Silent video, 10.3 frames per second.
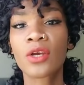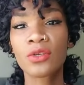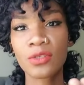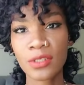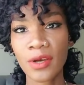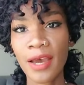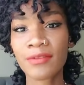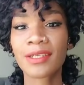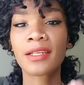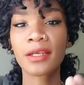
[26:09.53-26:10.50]
you still
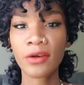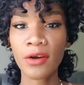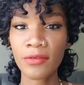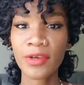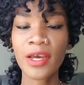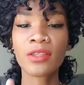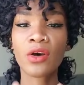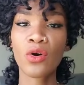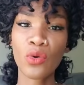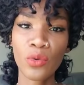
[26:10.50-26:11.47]
have to clear off
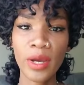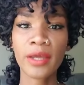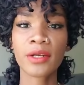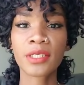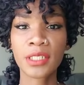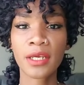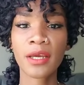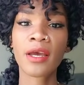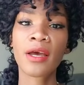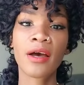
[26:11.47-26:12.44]
the old energy